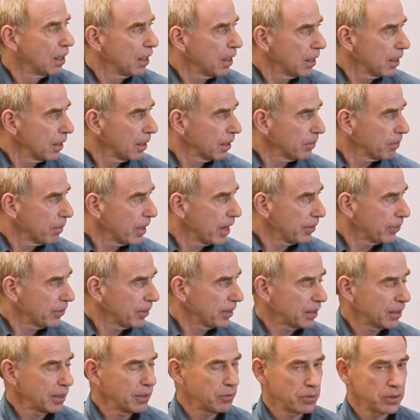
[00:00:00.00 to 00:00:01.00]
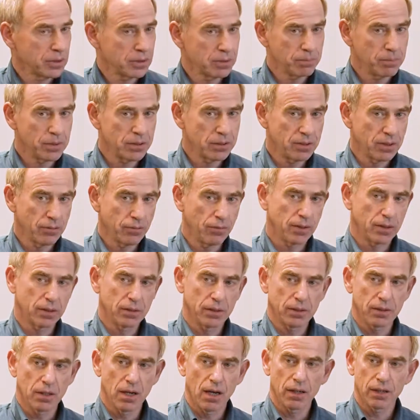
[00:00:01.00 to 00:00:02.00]
Um, I think he was
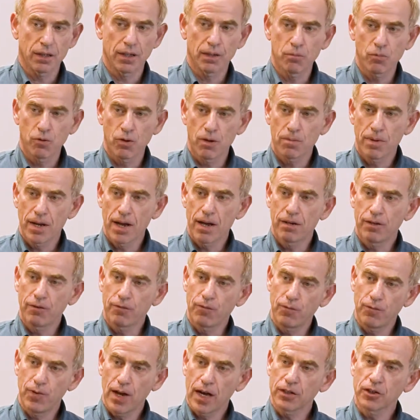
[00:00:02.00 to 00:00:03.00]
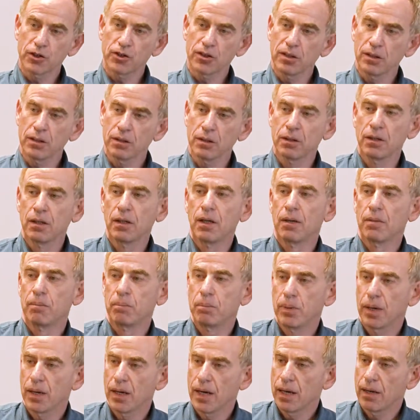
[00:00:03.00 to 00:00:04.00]
specifically talking more about infection,
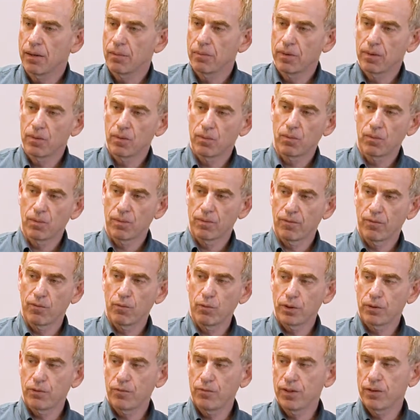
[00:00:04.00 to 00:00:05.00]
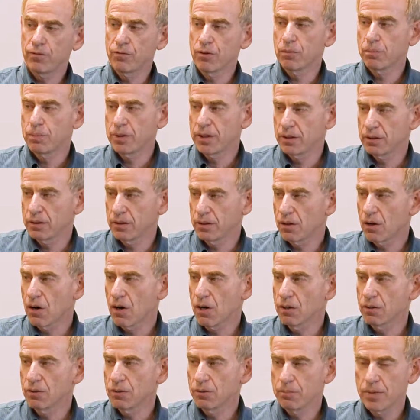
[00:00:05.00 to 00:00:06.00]
but with fever being the
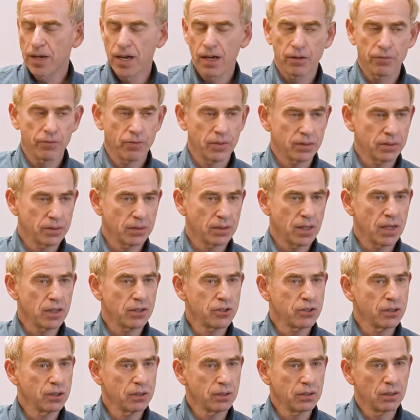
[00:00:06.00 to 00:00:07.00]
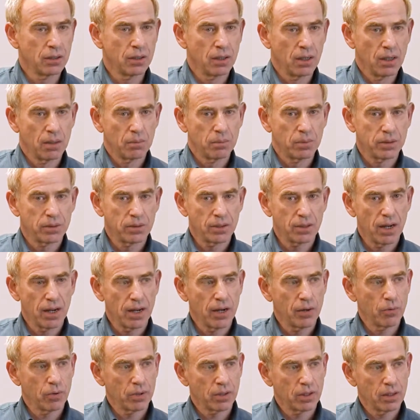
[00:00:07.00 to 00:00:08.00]
cardinal manifestation. But
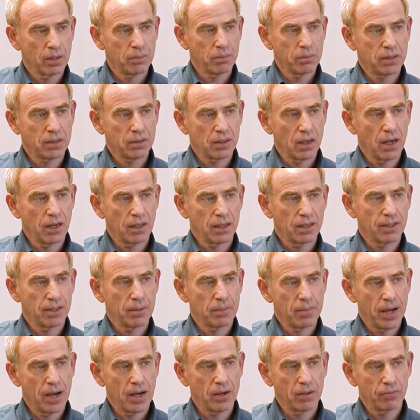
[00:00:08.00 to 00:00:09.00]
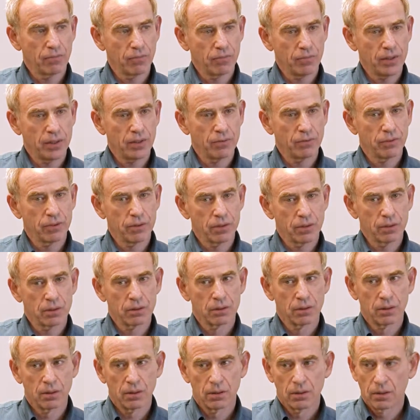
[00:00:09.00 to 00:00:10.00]
today we're going talking about fever
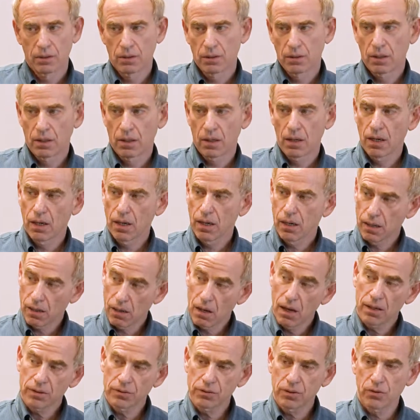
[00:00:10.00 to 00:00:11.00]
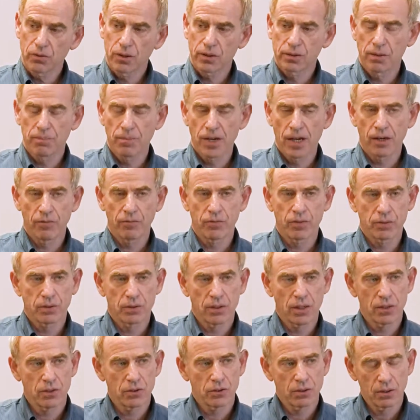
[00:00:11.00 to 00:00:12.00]
uh, also as a
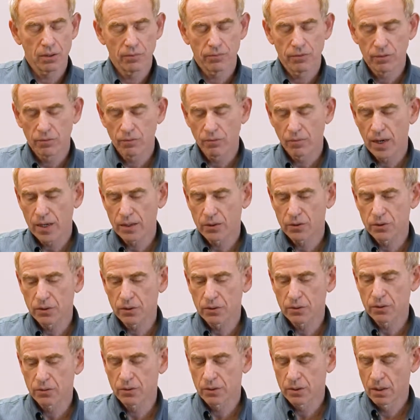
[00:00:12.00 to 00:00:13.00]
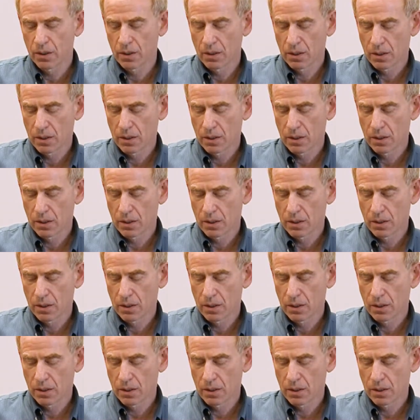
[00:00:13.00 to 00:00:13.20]
manifestation of infections.